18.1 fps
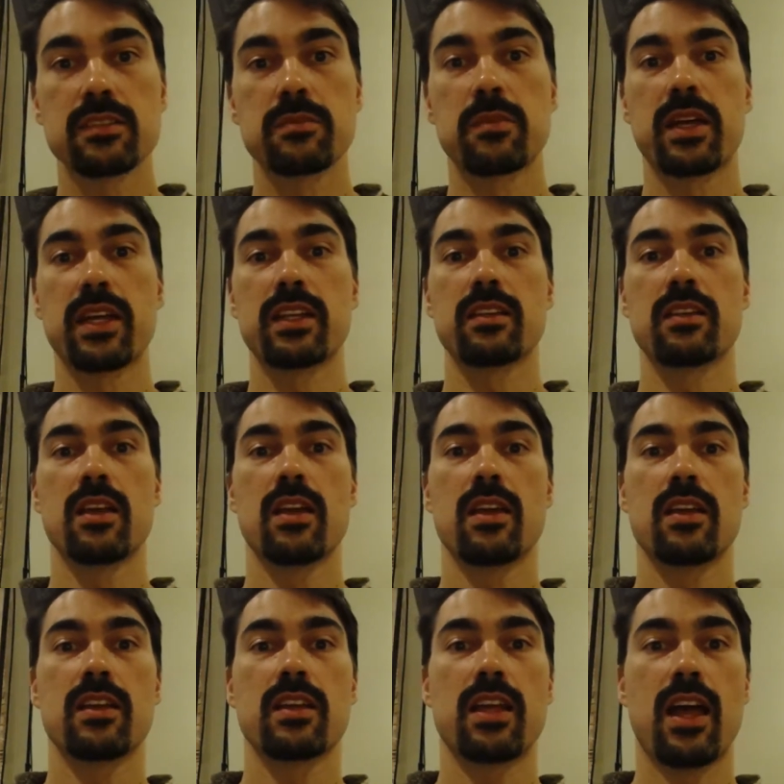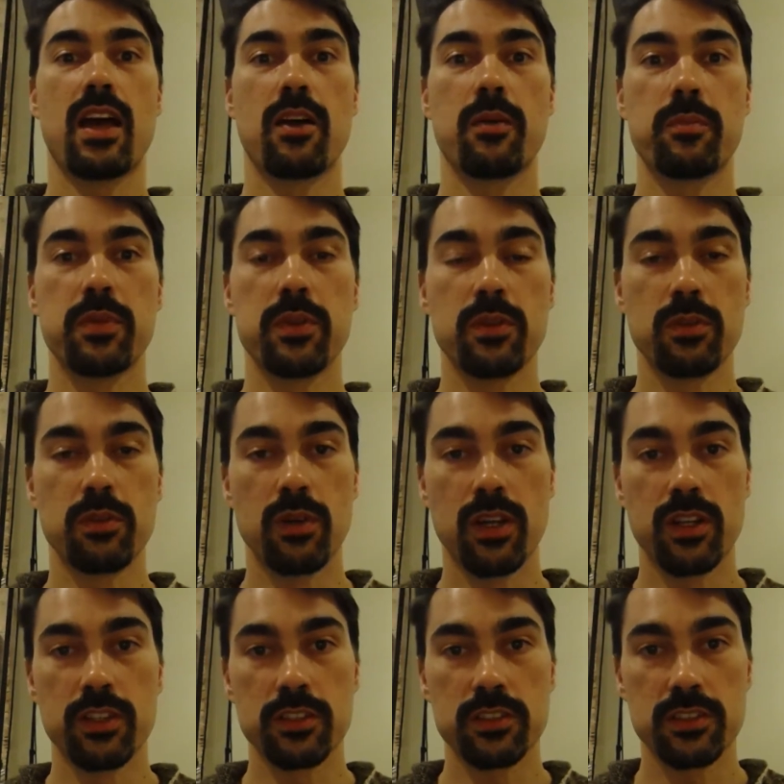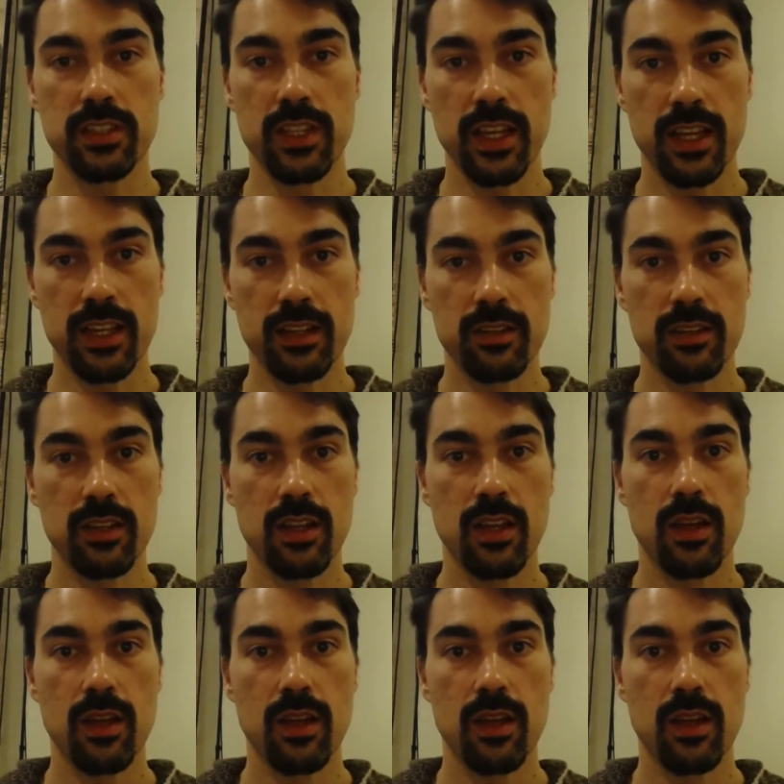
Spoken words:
It might help you understand